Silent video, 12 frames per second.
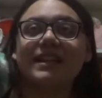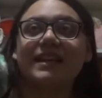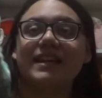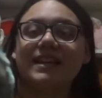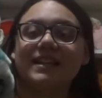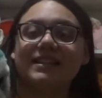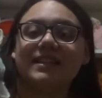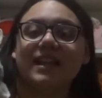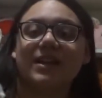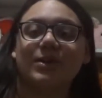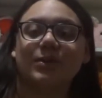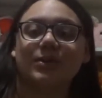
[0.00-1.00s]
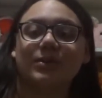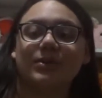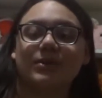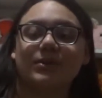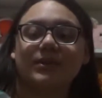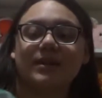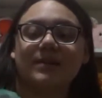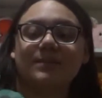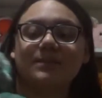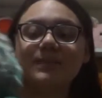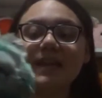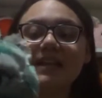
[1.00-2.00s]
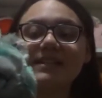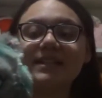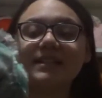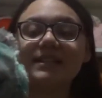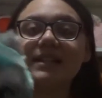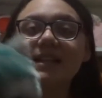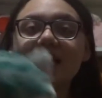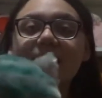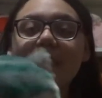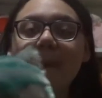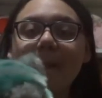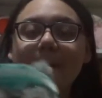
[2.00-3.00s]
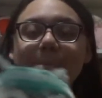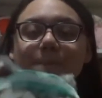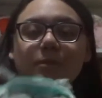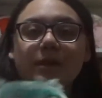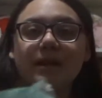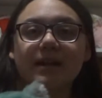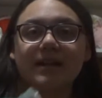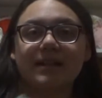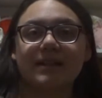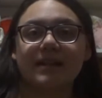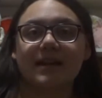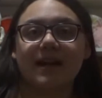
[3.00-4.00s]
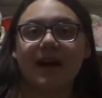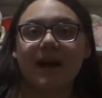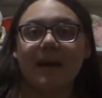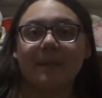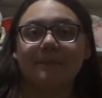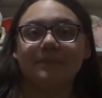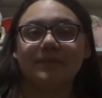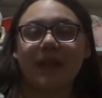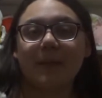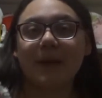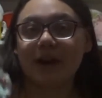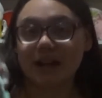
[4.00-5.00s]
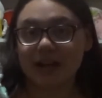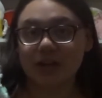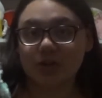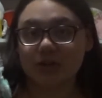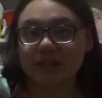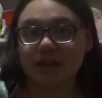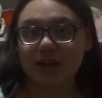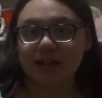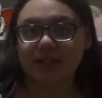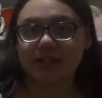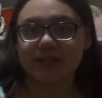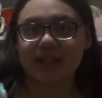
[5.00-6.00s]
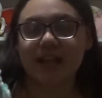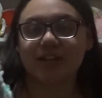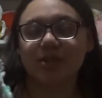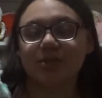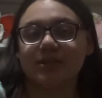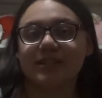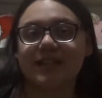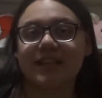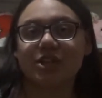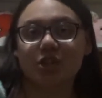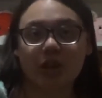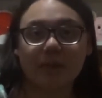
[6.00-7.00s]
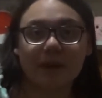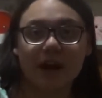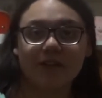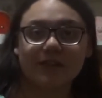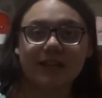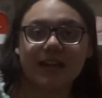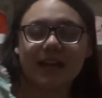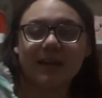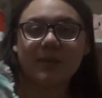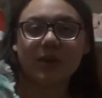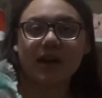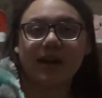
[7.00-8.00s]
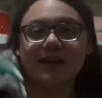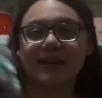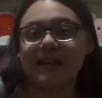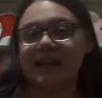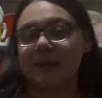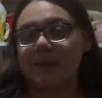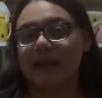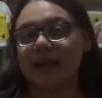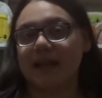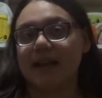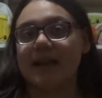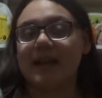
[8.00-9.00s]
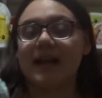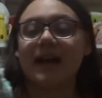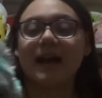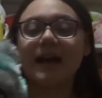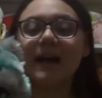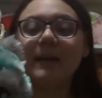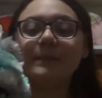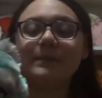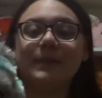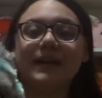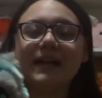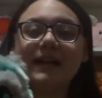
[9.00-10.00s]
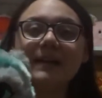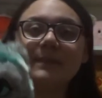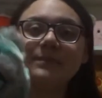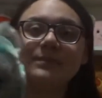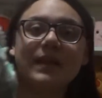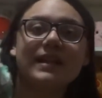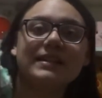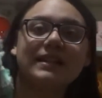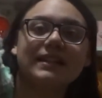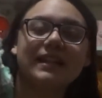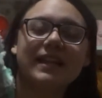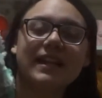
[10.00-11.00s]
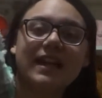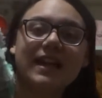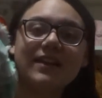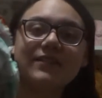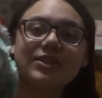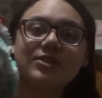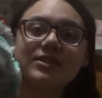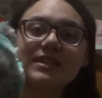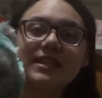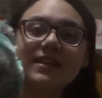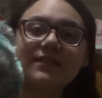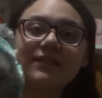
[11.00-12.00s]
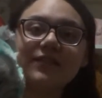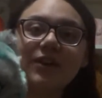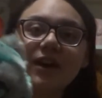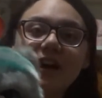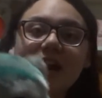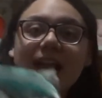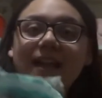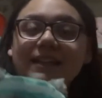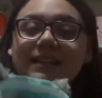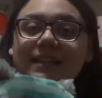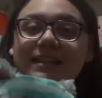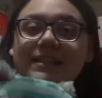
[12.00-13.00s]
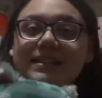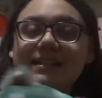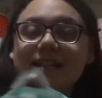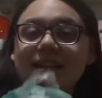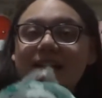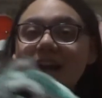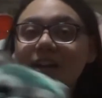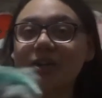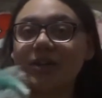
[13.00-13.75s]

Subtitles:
is basically worth about $100. I don't see it show up often anymore on eBay, but basically if you see it for at least under